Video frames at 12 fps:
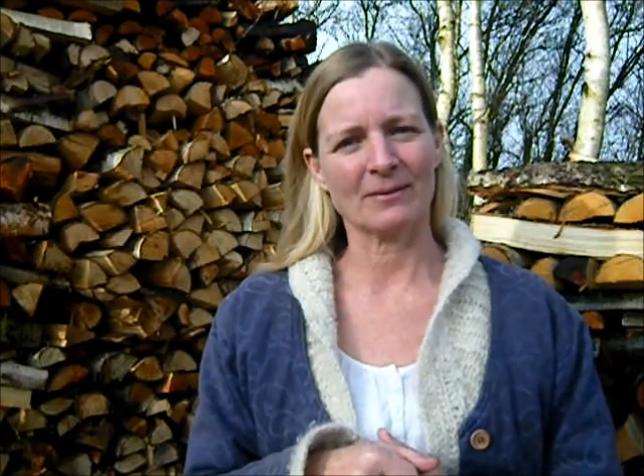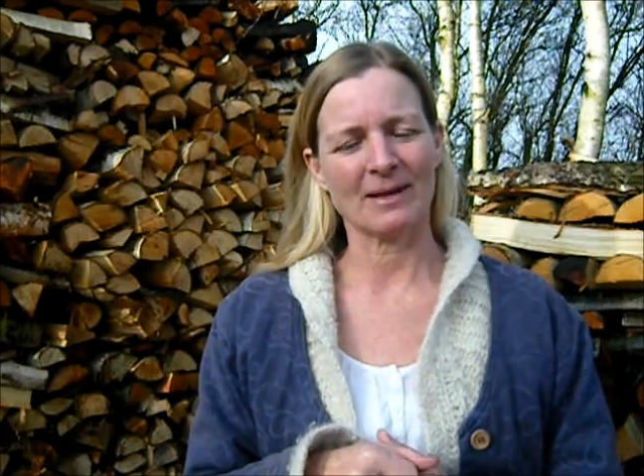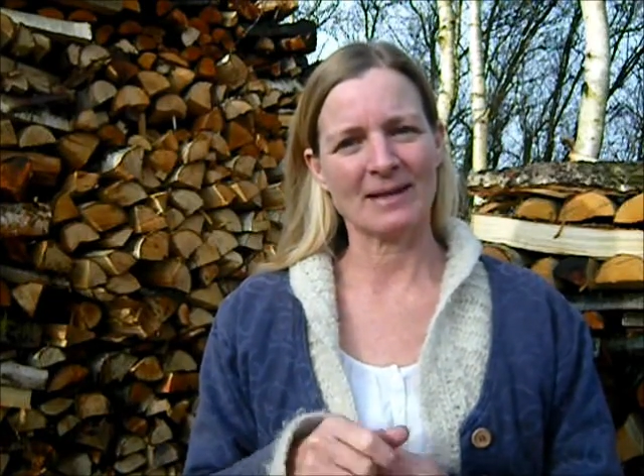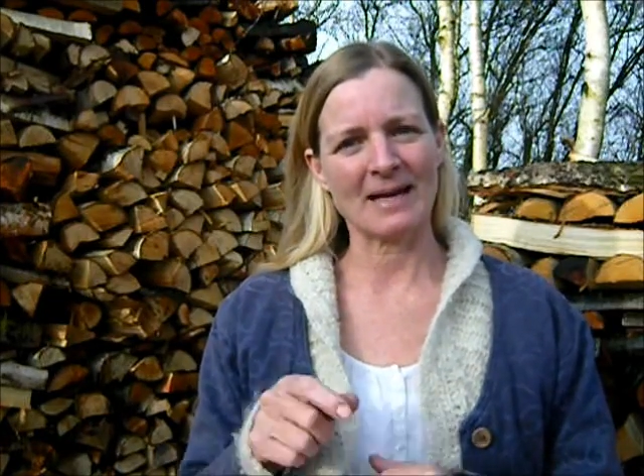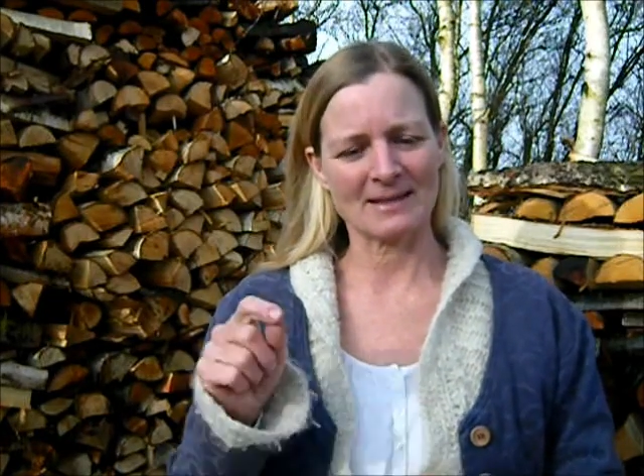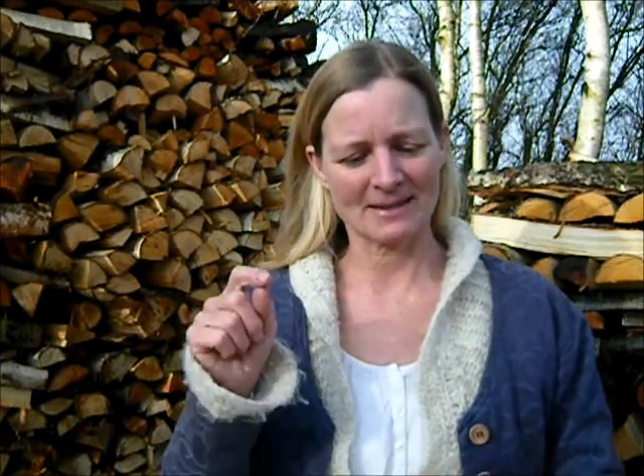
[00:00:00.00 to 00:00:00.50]

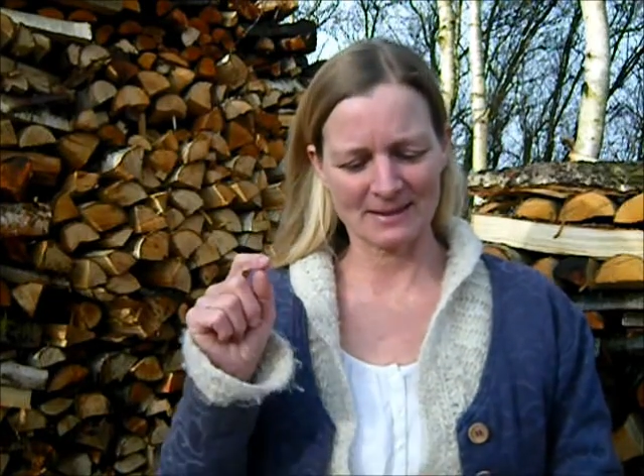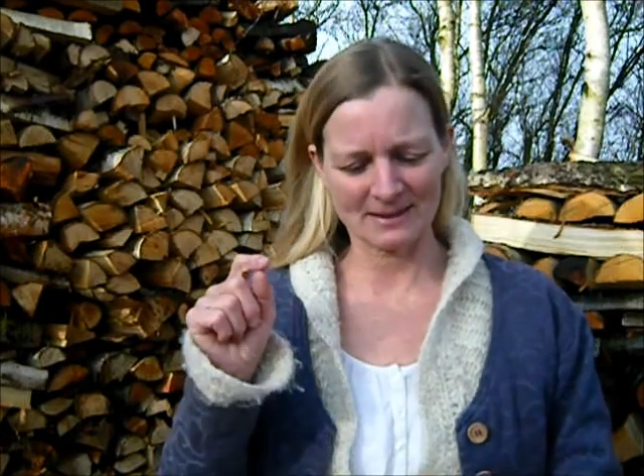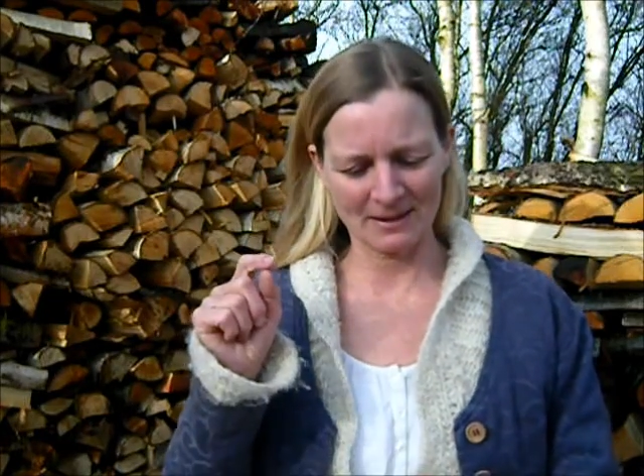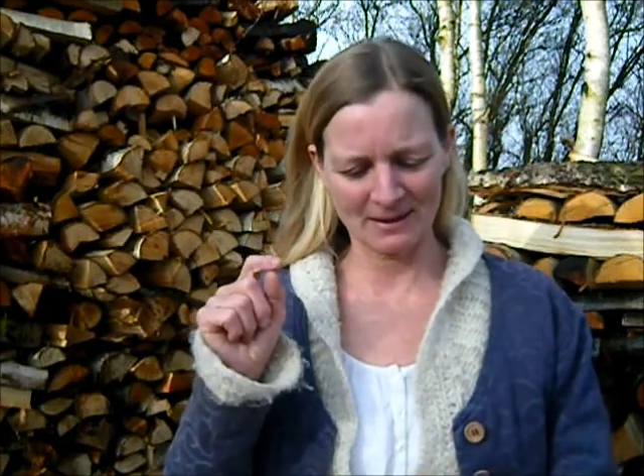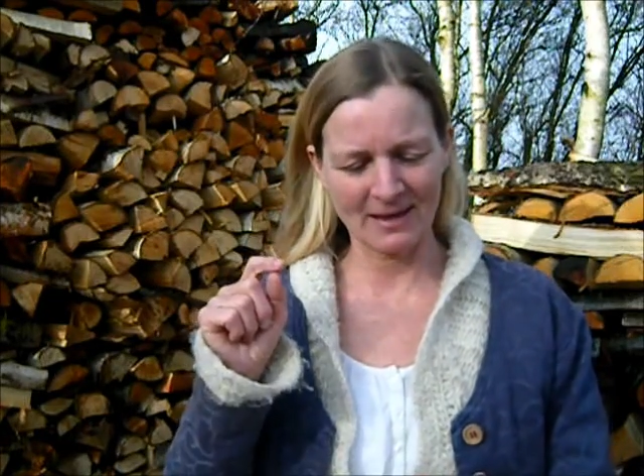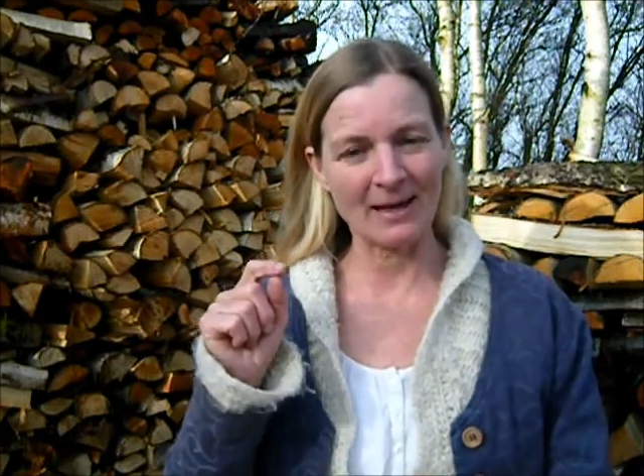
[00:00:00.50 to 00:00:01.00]
And that's
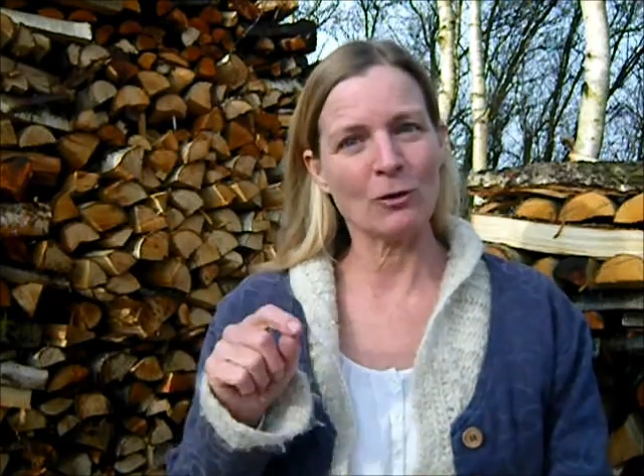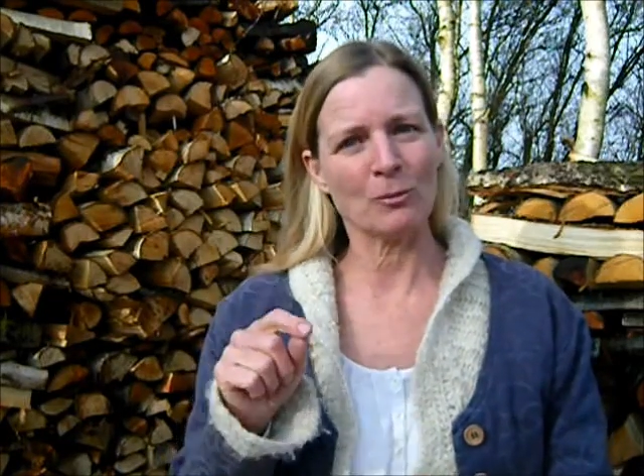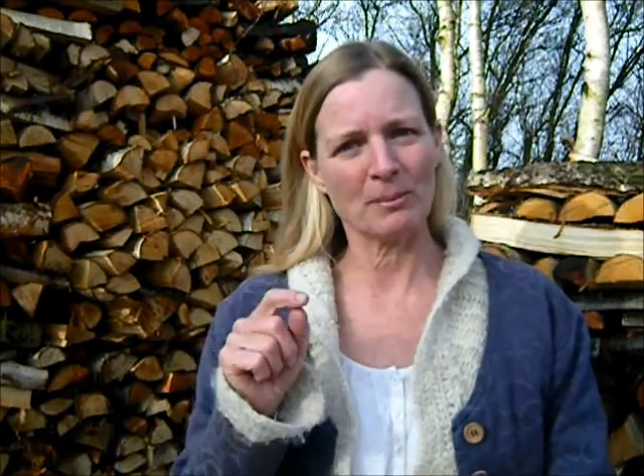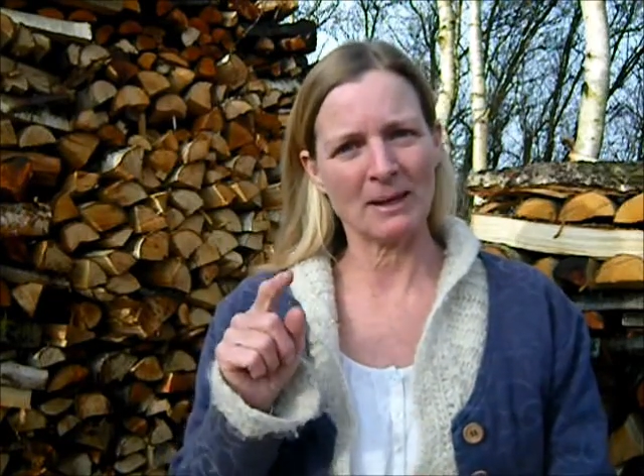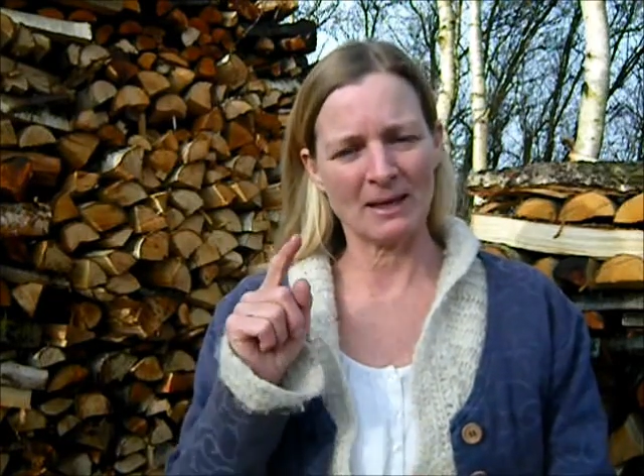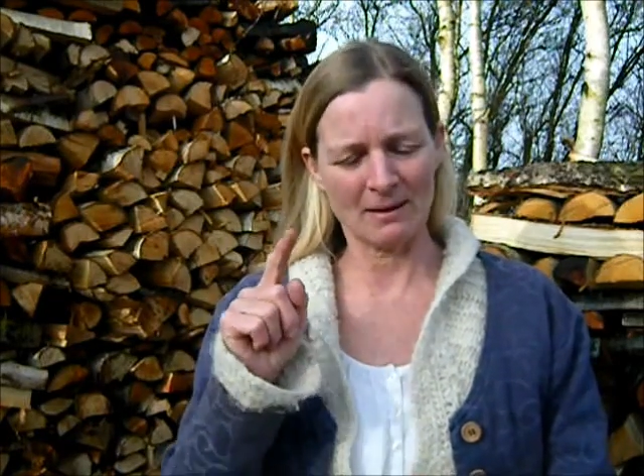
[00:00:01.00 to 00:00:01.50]

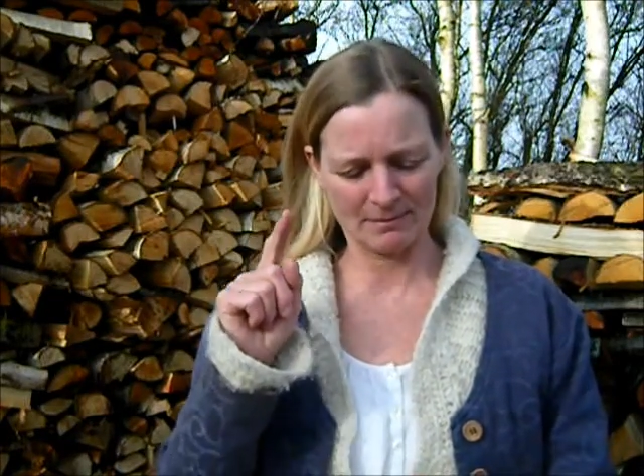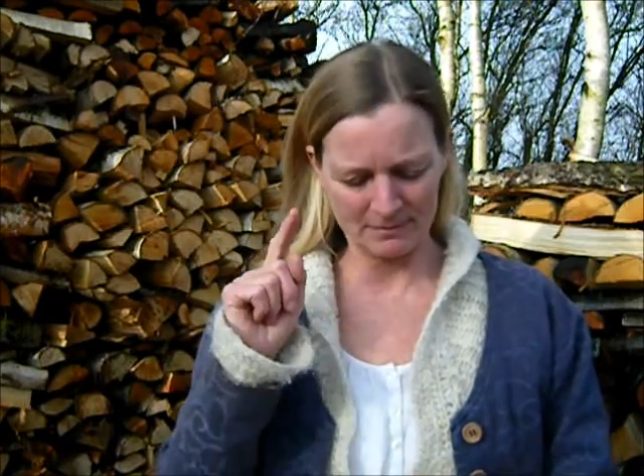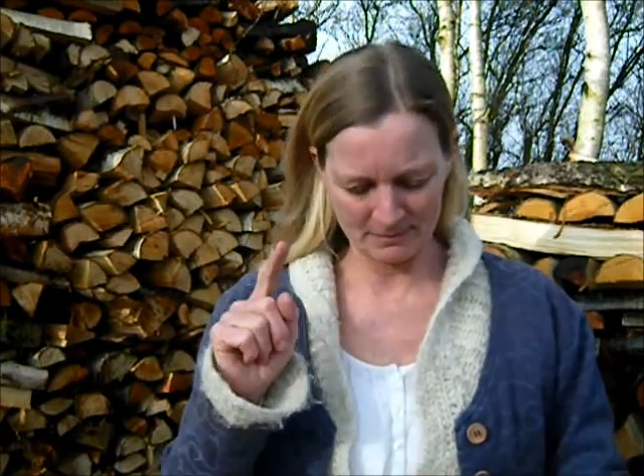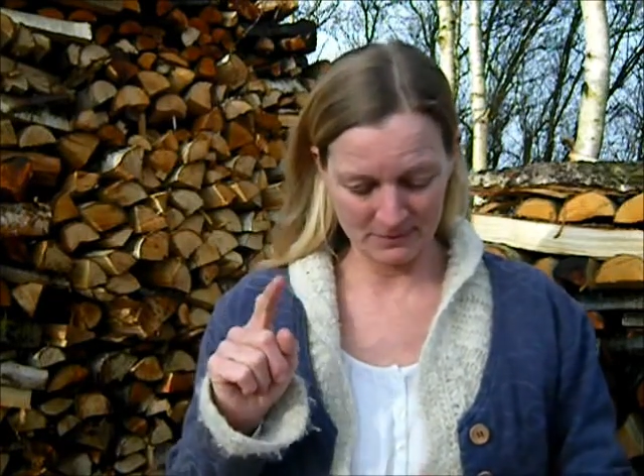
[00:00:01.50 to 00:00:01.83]
helped me